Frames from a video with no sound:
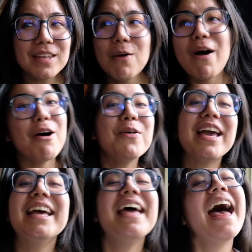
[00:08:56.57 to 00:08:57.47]
Wow,
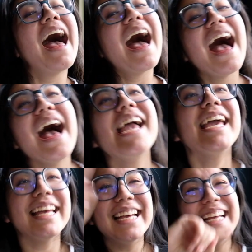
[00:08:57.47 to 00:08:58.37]
okay. I
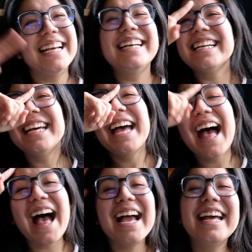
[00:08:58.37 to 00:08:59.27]

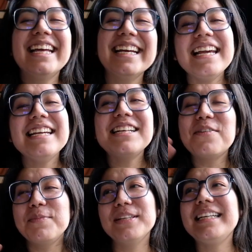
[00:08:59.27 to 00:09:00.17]
I
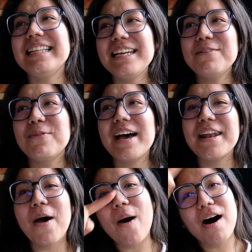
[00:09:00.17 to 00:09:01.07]
completely
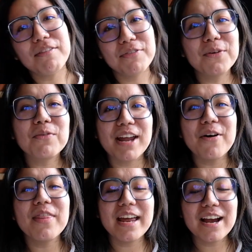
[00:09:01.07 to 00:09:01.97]
went off the
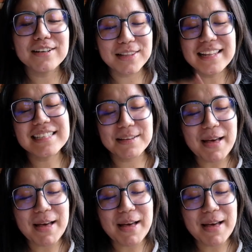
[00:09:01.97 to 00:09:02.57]
rail there. Let's get